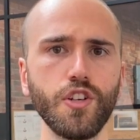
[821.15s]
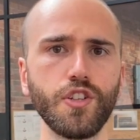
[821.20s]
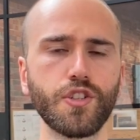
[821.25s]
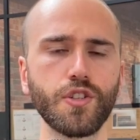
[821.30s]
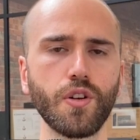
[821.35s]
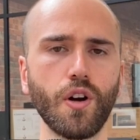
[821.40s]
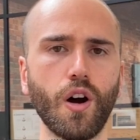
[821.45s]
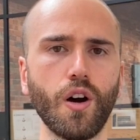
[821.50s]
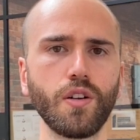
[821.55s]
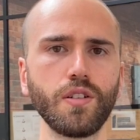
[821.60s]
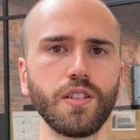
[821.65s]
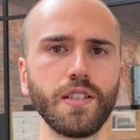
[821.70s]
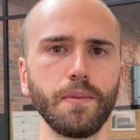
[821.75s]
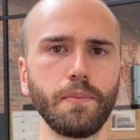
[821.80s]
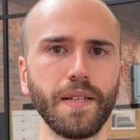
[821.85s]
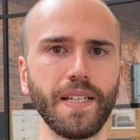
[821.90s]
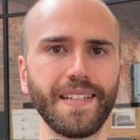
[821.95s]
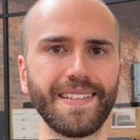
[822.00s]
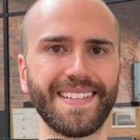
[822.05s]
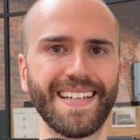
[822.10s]
You should only
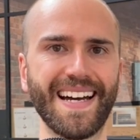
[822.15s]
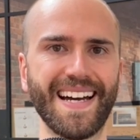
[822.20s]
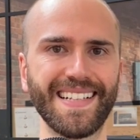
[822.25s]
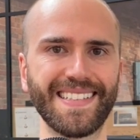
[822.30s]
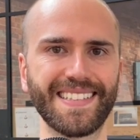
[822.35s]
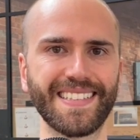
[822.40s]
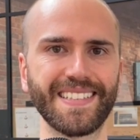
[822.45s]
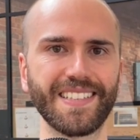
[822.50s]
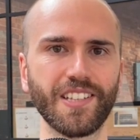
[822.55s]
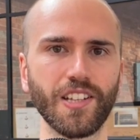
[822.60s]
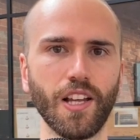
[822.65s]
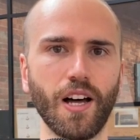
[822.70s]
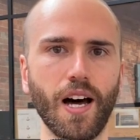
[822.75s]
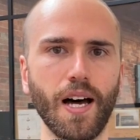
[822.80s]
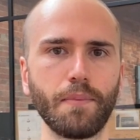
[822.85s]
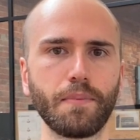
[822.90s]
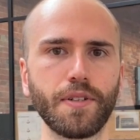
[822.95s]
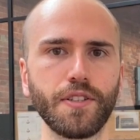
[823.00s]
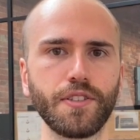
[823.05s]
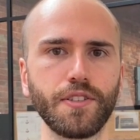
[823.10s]
be attaching the
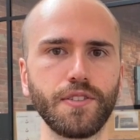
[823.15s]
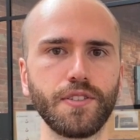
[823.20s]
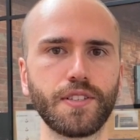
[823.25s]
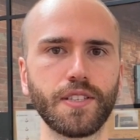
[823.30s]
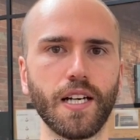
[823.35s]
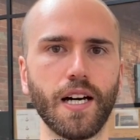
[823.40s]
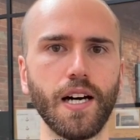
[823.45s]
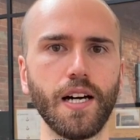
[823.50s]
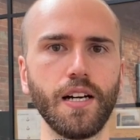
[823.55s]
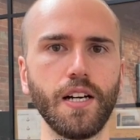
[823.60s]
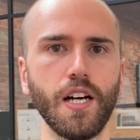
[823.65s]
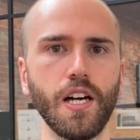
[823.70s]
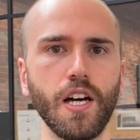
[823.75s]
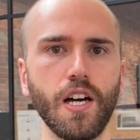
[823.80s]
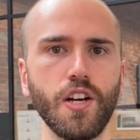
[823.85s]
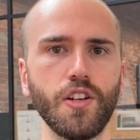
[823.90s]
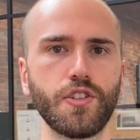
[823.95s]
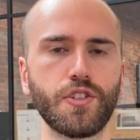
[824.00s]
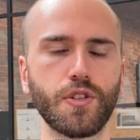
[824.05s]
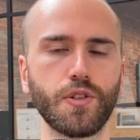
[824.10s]
line producer
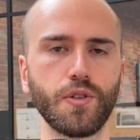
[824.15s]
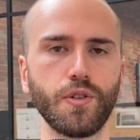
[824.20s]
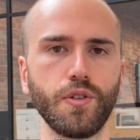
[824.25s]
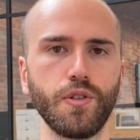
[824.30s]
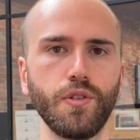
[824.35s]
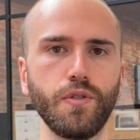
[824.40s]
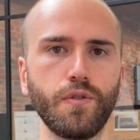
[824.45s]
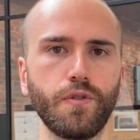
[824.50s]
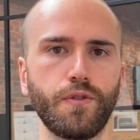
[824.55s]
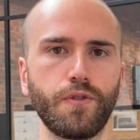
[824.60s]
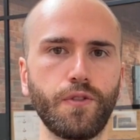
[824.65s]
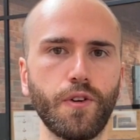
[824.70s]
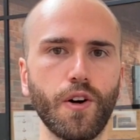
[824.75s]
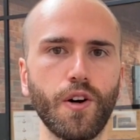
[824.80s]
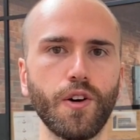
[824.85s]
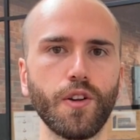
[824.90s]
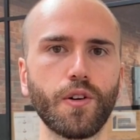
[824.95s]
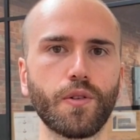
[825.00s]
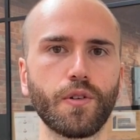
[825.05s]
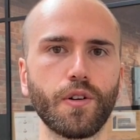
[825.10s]
to
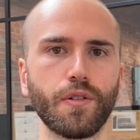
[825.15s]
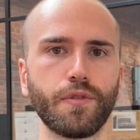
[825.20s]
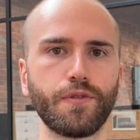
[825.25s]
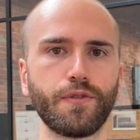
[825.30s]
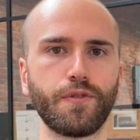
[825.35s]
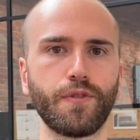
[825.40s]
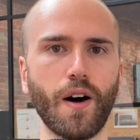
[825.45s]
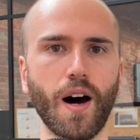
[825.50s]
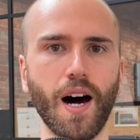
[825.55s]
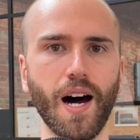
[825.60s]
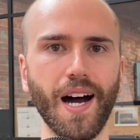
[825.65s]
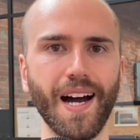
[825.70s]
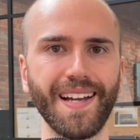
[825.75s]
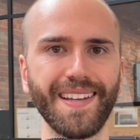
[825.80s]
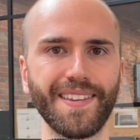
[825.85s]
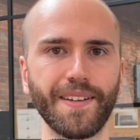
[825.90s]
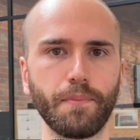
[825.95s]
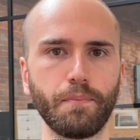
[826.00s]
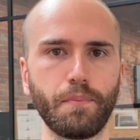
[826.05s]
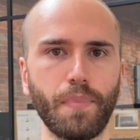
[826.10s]
further
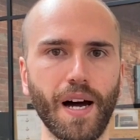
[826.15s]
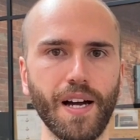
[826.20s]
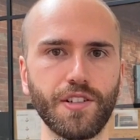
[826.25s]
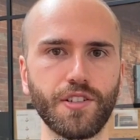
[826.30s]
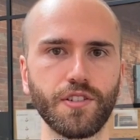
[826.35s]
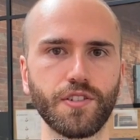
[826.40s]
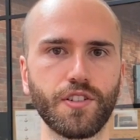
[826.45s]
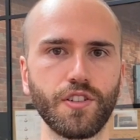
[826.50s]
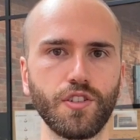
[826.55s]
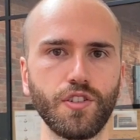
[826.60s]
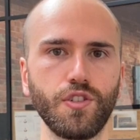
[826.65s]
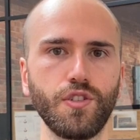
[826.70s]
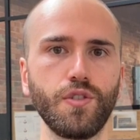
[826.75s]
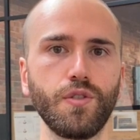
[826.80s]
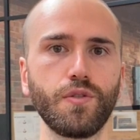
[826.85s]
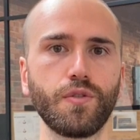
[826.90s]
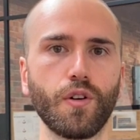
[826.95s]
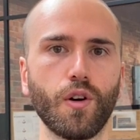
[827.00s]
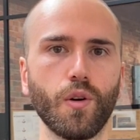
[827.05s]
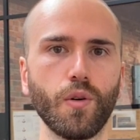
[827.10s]
refine the budget that
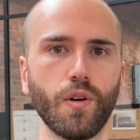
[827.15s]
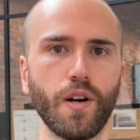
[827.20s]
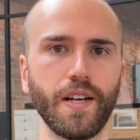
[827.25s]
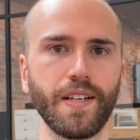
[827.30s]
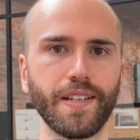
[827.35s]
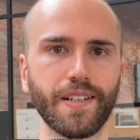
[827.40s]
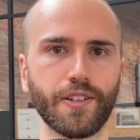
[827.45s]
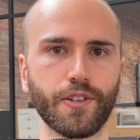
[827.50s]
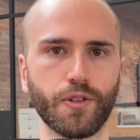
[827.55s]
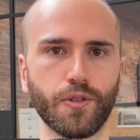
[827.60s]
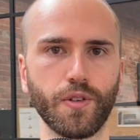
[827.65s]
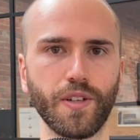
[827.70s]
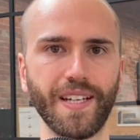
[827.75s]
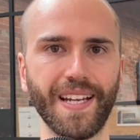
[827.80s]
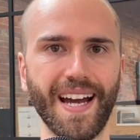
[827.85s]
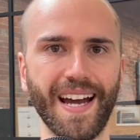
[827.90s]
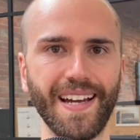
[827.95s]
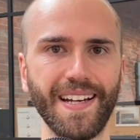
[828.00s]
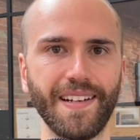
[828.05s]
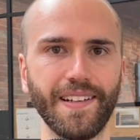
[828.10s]
you've already
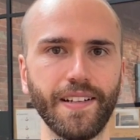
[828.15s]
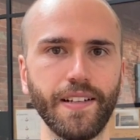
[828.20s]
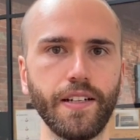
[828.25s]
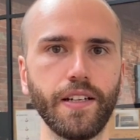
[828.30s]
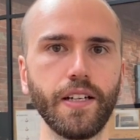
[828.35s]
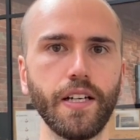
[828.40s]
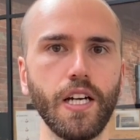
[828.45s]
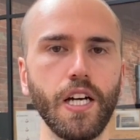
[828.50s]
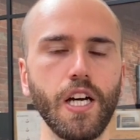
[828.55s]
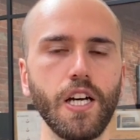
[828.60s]
created,